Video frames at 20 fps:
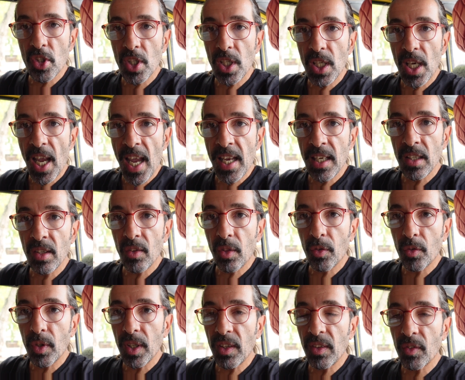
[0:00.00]
the
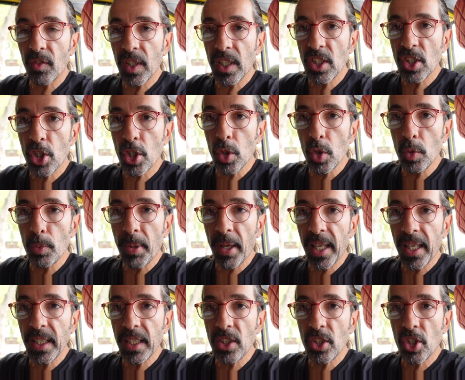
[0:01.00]
N332
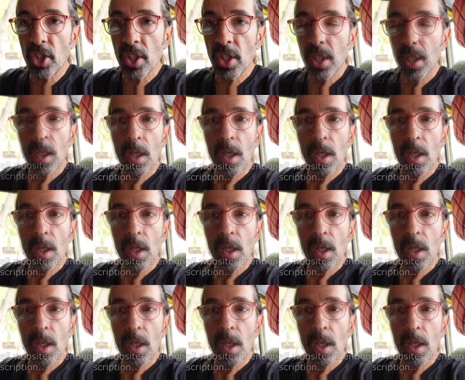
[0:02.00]
page,